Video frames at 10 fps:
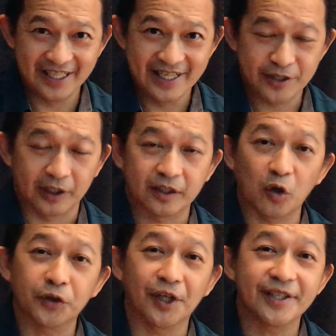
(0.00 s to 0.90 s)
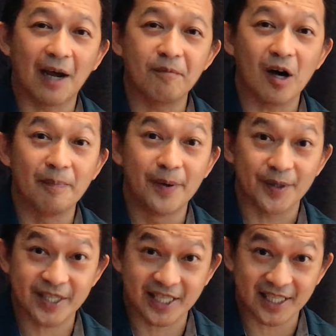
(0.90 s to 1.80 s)
So the total number of
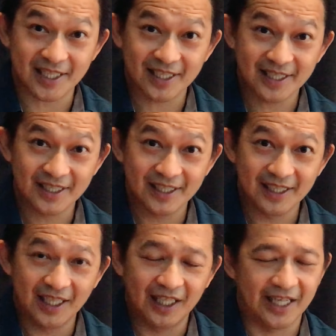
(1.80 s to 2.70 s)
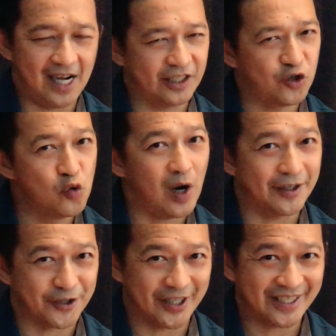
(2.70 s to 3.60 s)
books, there are
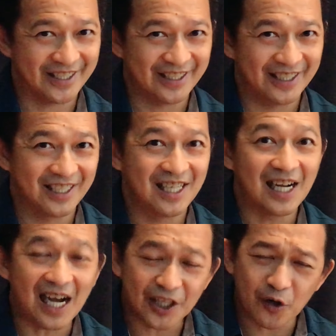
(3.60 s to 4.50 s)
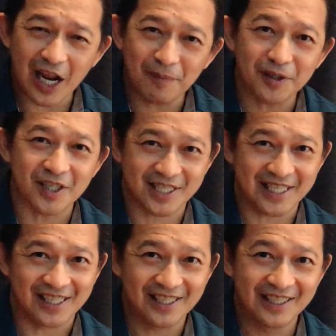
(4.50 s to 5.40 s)
200. Are you able to
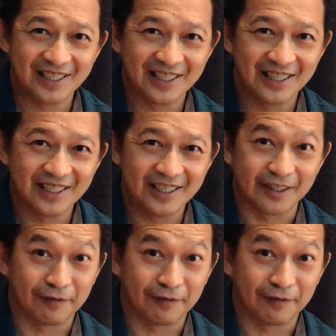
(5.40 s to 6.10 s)
see the